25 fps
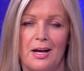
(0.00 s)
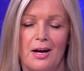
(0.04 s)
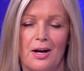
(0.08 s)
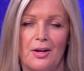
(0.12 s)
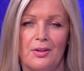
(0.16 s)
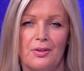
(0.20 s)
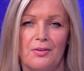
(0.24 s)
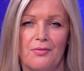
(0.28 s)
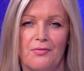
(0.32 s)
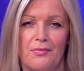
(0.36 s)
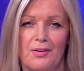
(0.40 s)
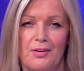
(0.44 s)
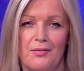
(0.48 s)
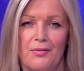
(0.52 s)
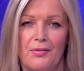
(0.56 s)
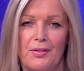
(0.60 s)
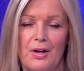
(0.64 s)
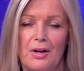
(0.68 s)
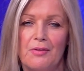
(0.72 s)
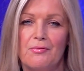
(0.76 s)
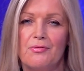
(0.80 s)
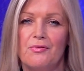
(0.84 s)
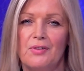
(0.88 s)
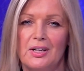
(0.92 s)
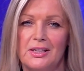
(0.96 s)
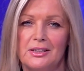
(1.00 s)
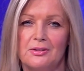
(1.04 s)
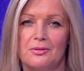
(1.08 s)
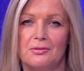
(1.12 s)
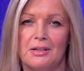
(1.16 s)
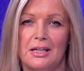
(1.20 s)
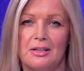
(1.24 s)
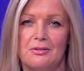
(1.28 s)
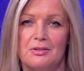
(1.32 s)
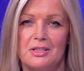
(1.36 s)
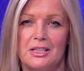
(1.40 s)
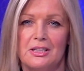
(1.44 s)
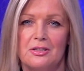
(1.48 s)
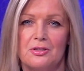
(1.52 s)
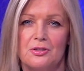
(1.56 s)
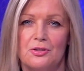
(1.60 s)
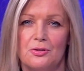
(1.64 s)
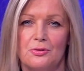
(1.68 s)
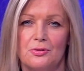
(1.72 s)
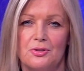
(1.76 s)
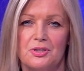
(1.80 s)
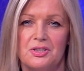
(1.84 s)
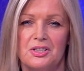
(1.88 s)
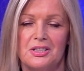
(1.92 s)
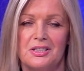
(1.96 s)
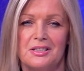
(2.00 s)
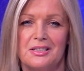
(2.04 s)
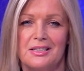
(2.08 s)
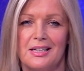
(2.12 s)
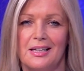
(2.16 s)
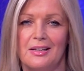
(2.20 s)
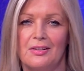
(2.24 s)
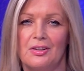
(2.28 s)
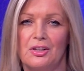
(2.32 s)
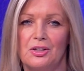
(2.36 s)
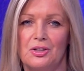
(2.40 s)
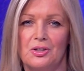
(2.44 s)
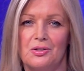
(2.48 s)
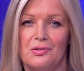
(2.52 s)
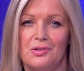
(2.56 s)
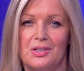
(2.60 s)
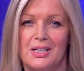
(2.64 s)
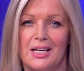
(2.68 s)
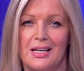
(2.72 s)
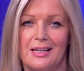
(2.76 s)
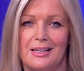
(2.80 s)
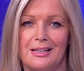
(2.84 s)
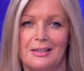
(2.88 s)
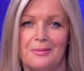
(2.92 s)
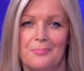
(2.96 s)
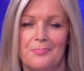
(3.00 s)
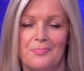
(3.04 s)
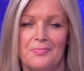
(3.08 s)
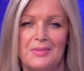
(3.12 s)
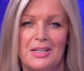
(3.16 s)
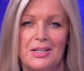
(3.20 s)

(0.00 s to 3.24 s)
at the fifth and final round in Dorset in the UK.